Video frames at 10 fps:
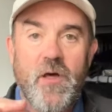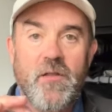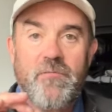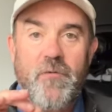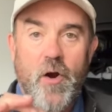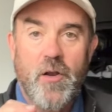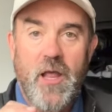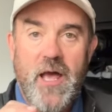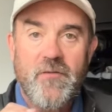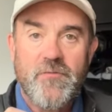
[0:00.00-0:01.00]
on the far
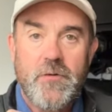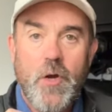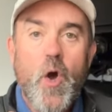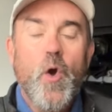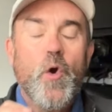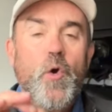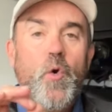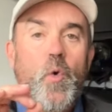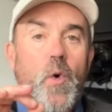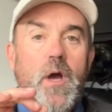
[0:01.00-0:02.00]
left
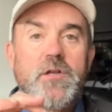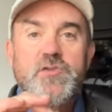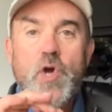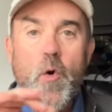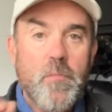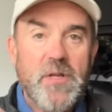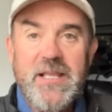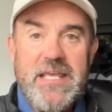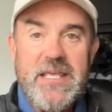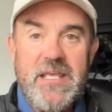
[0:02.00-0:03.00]
who don't
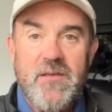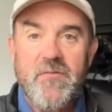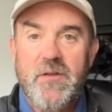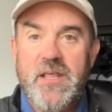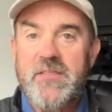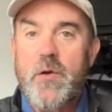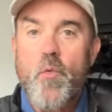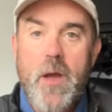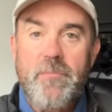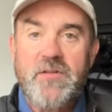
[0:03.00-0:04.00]
believe, they think
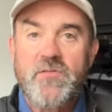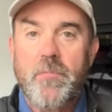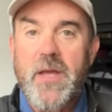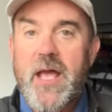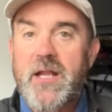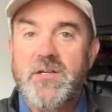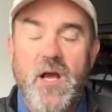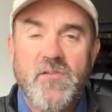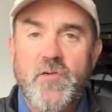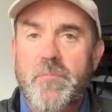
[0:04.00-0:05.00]
weapons are bad,
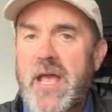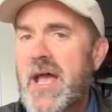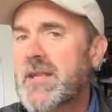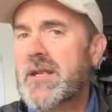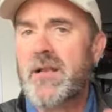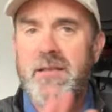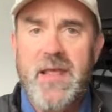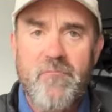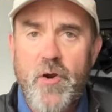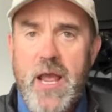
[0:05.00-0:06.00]
guns are bad, it'll
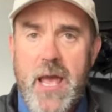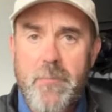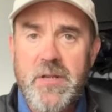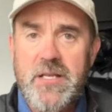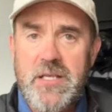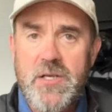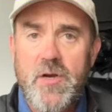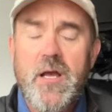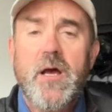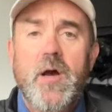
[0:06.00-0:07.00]
never happen here.